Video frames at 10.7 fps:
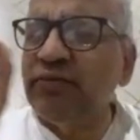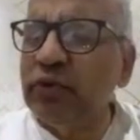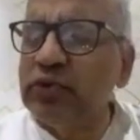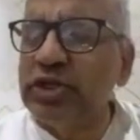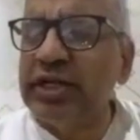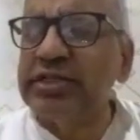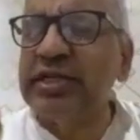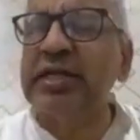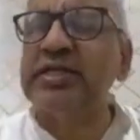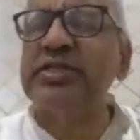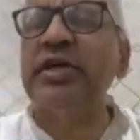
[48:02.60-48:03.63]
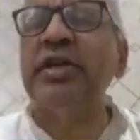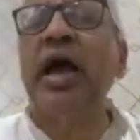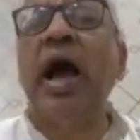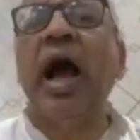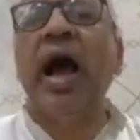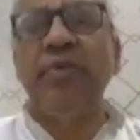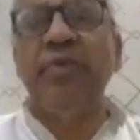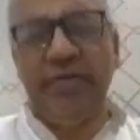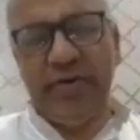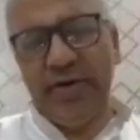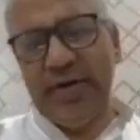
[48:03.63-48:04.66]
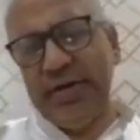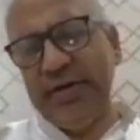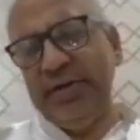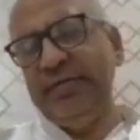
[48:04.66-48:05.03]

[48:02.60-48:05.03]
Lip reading: future is concerned. However,